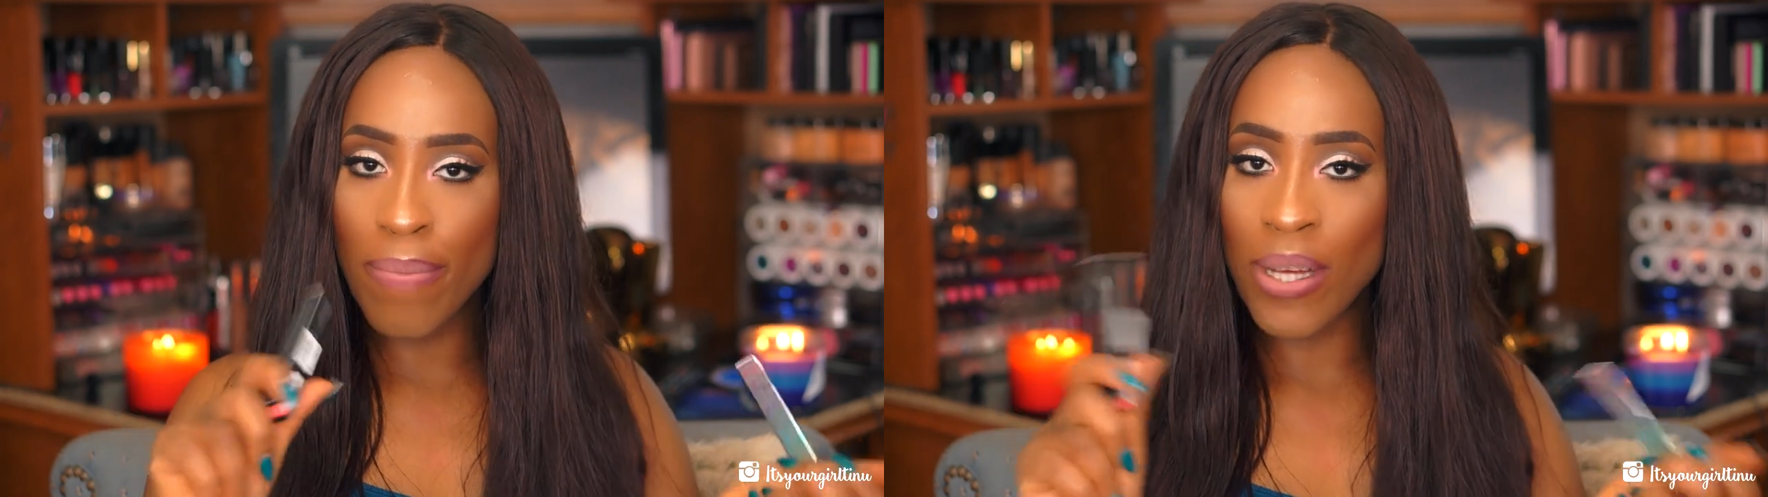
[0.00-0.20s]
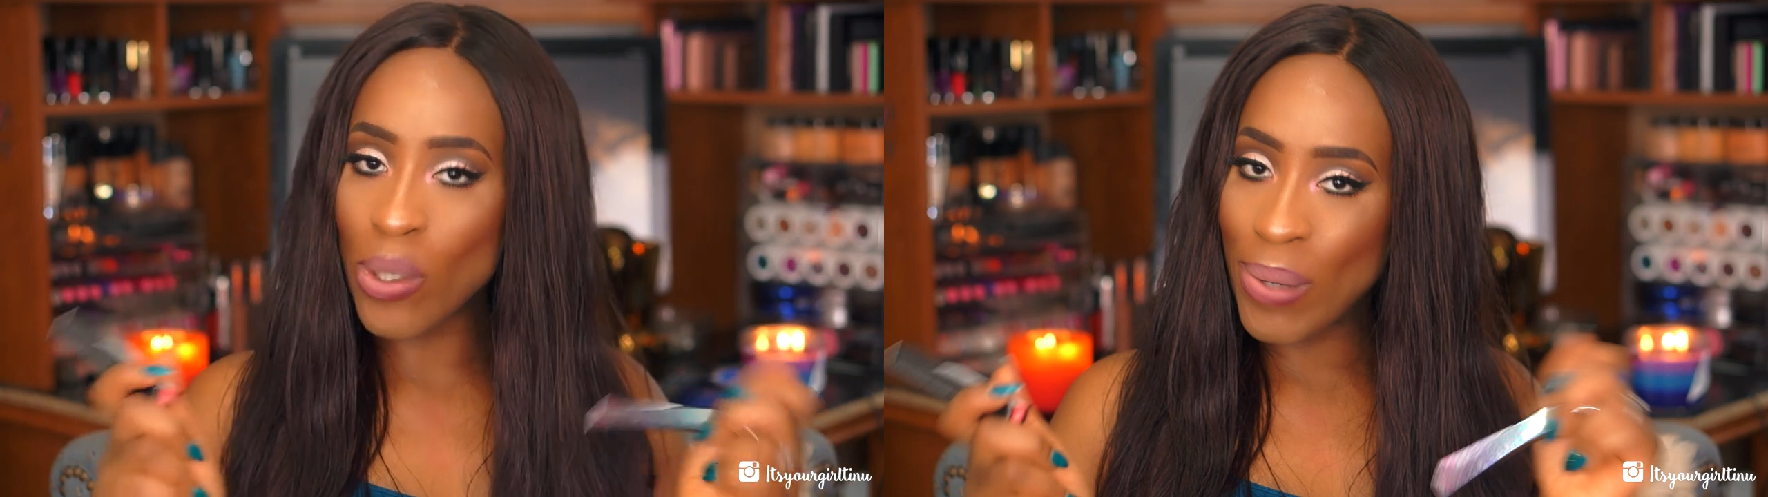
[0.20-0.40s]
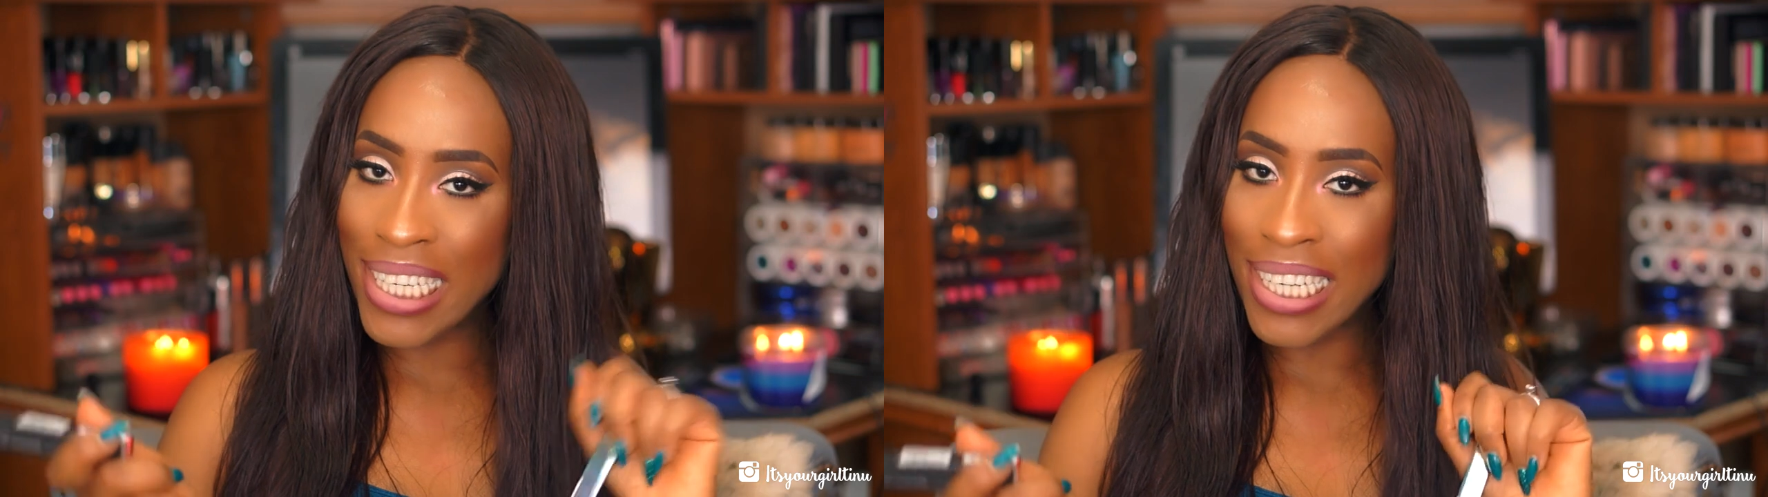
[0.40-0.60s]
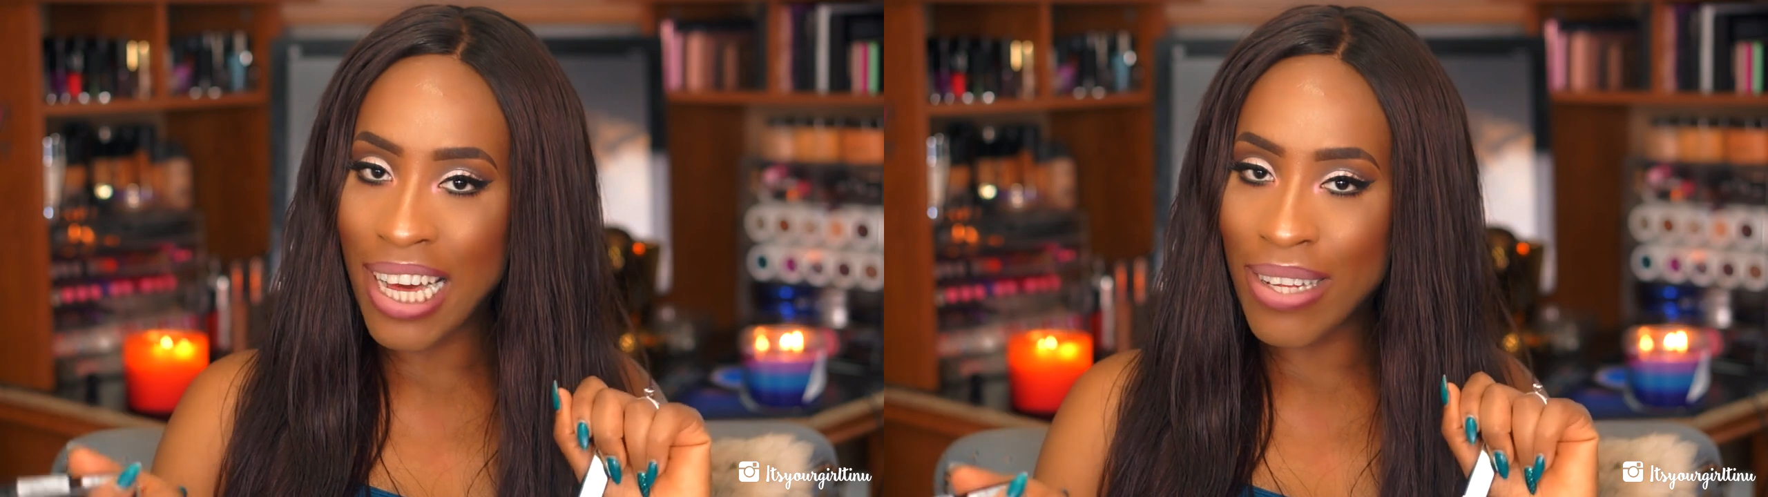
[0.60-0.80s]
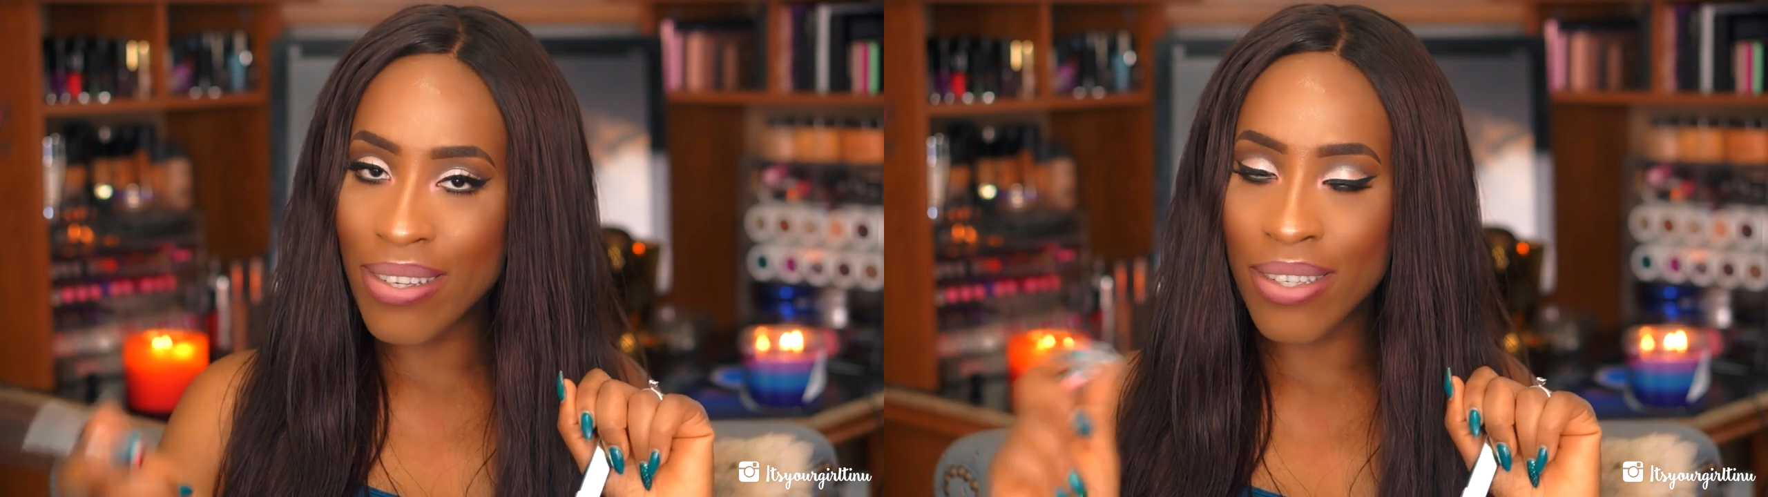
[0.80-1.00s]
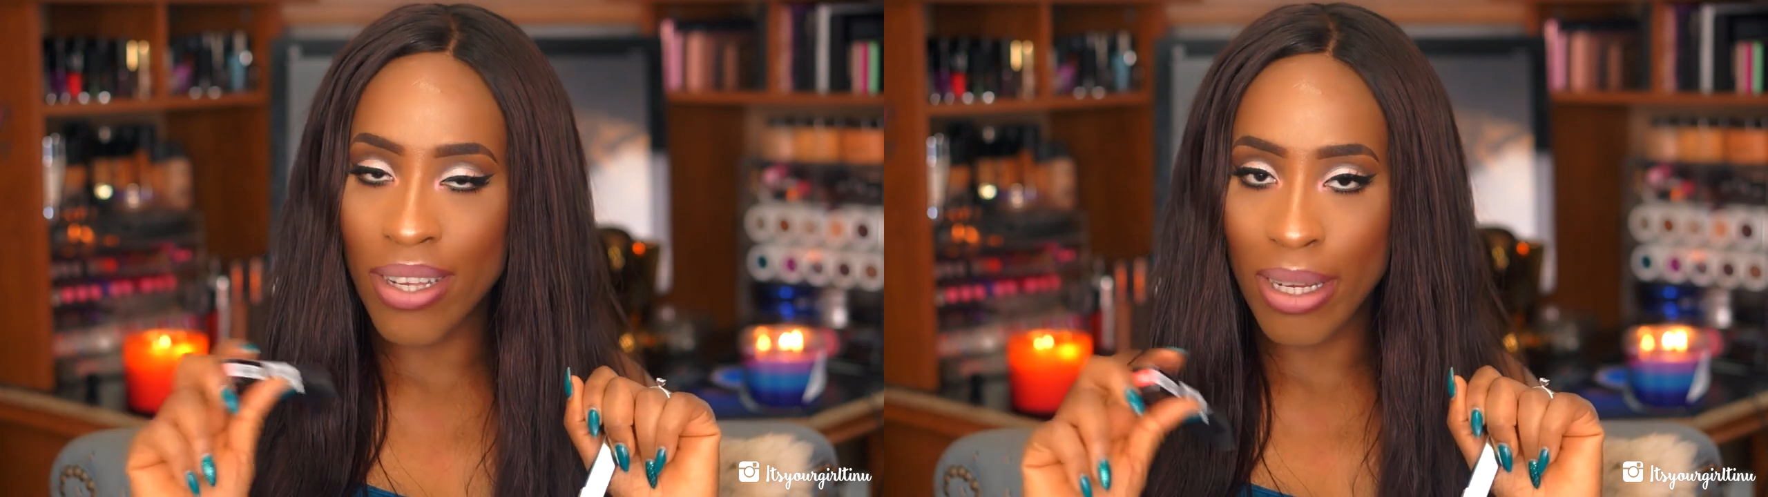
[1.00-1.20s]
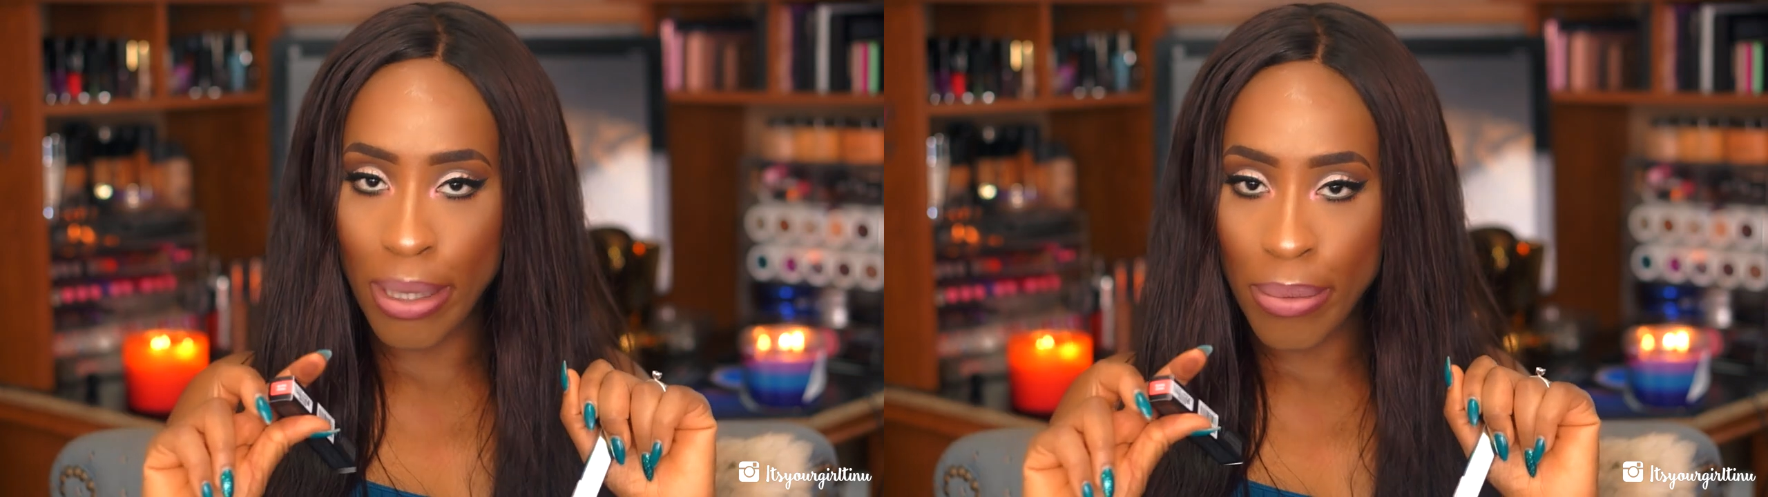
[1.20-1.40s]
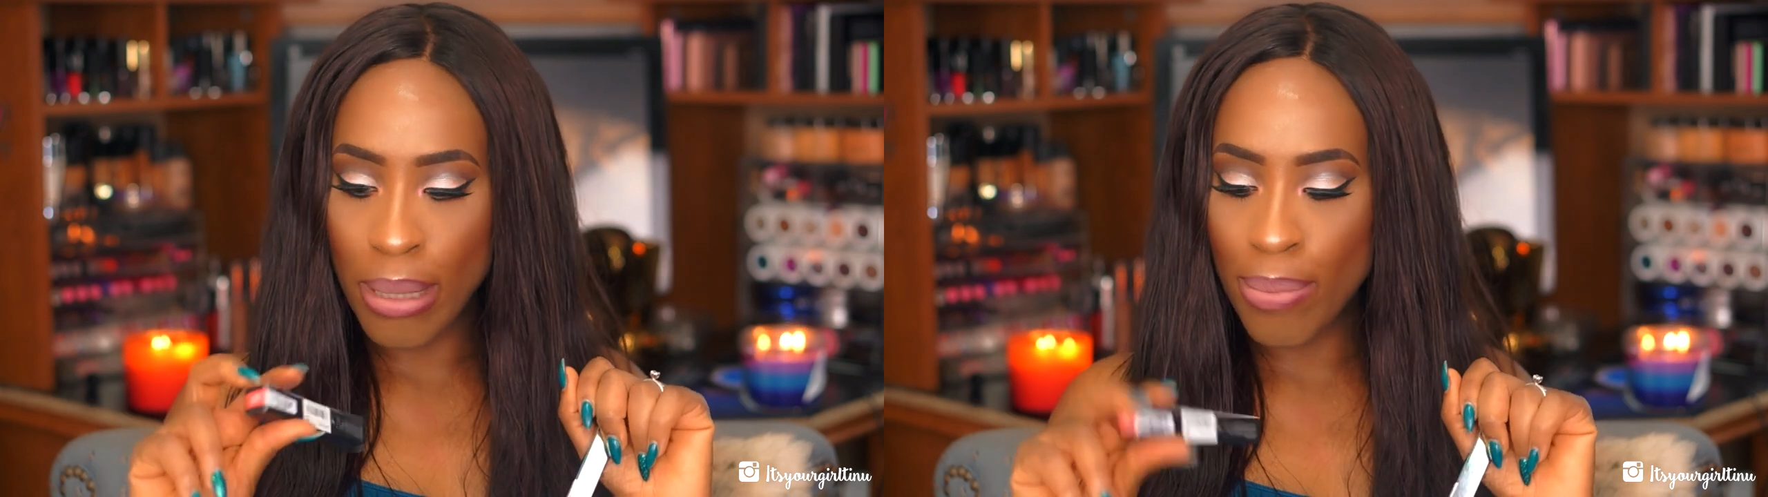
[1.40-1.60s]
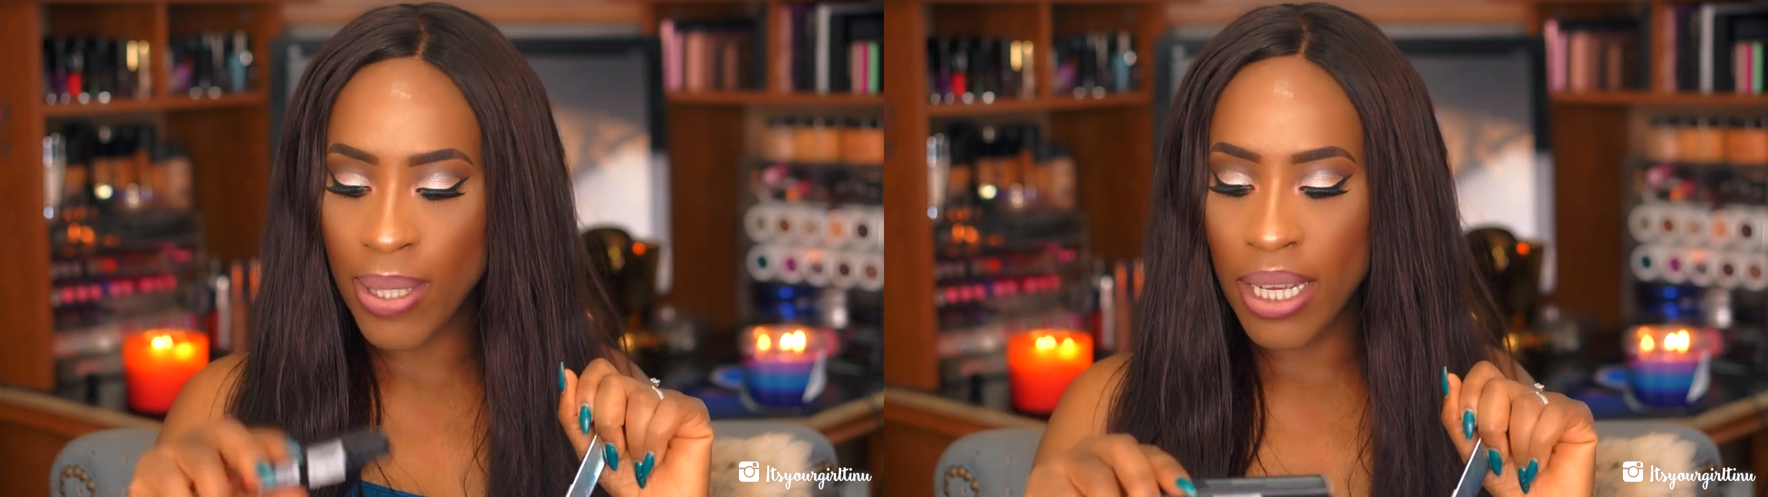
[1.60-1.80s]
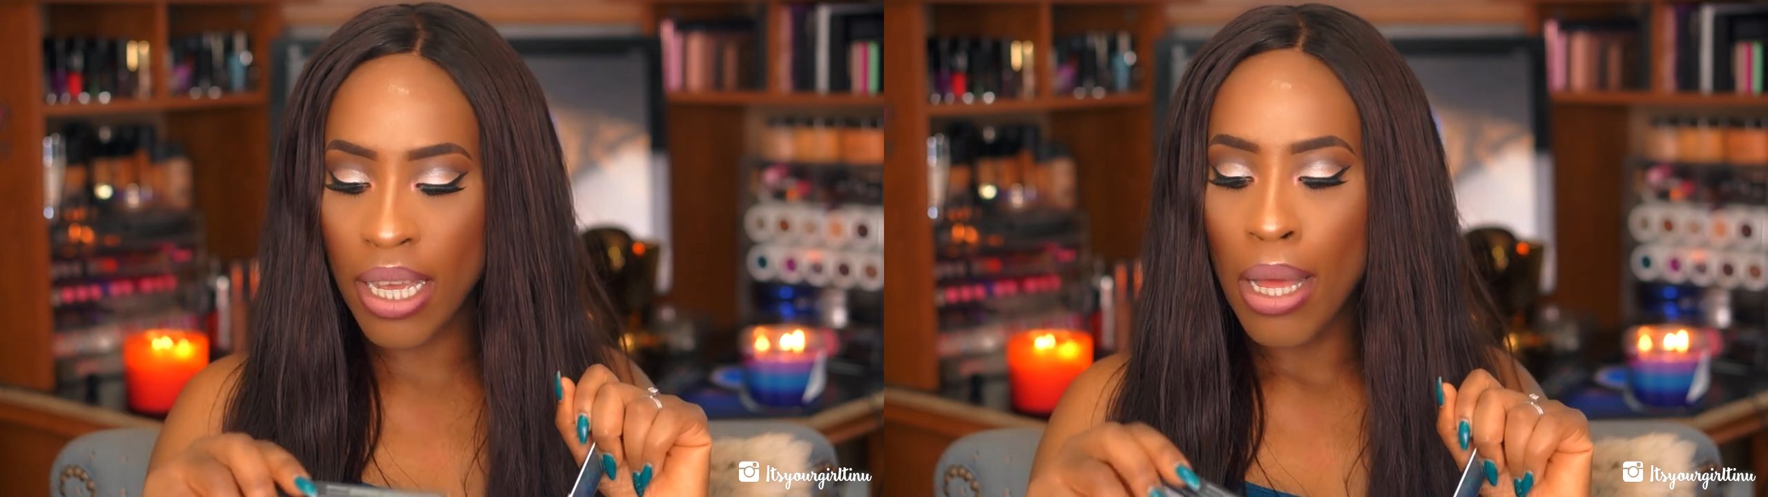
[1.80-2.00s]
about twenty dollars on a liquid
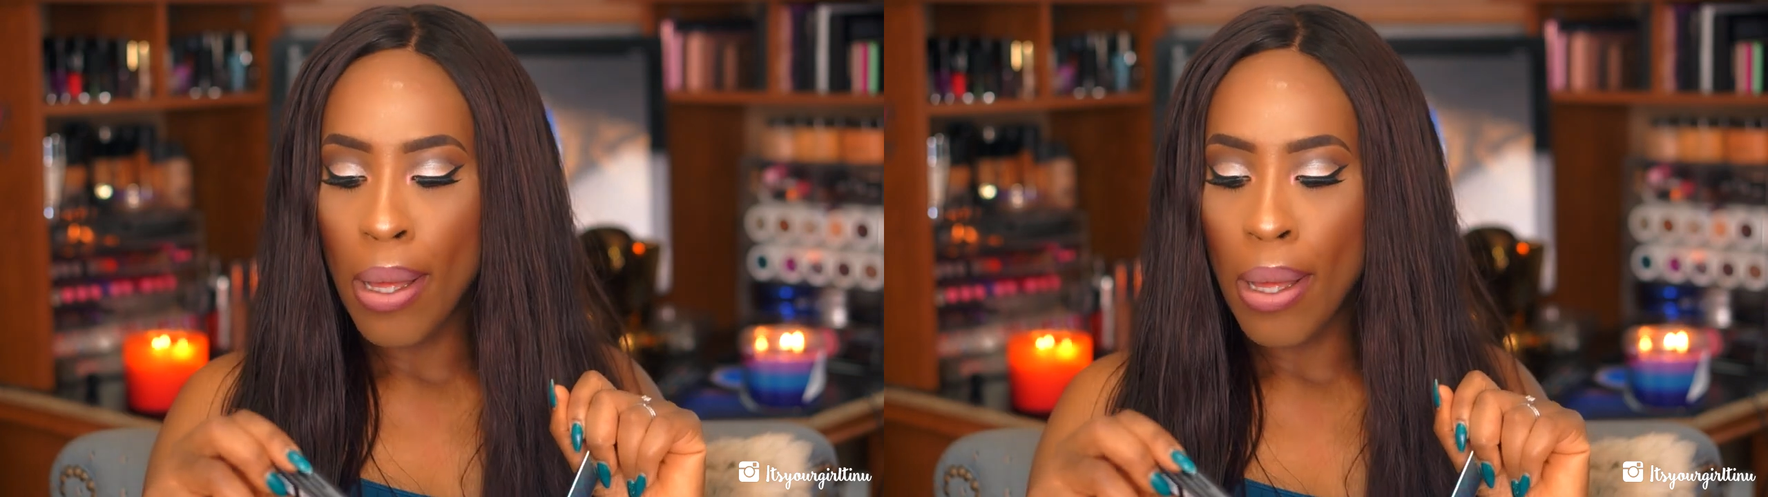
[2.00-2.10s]
lipstick,